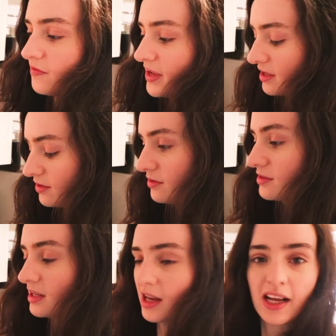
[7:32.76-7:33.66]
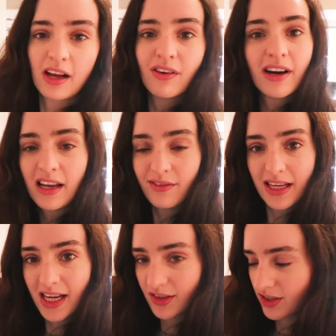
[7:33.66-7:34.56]
feels like a very
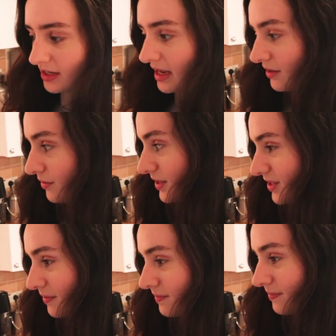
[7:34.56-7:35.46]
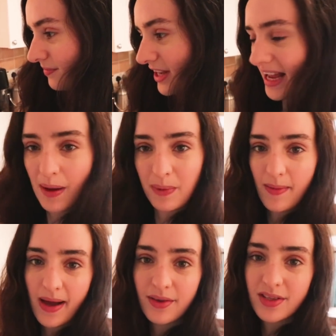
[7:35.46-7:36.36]
lovely kitchen now, which I'm really happy
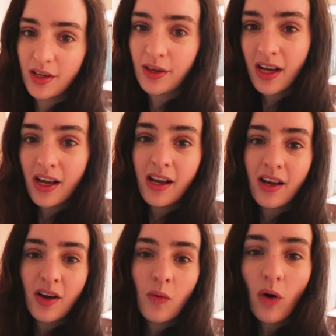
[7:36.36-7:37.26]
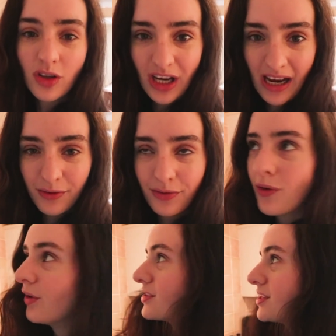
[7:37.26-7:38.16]
about. So watch out
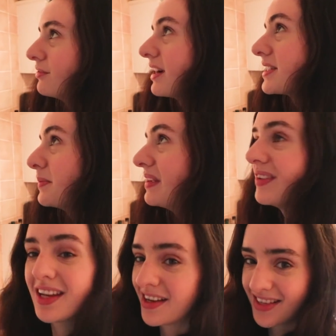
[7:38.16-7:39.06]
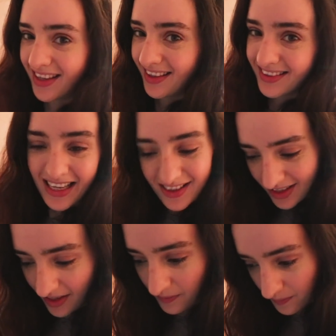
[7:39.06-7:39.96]
for lots of recipe videos in this
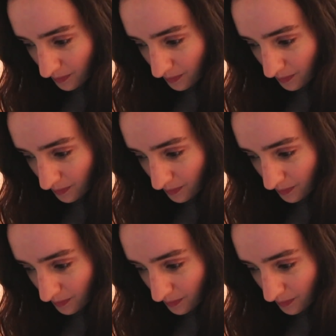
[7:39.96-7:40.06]
kitchen.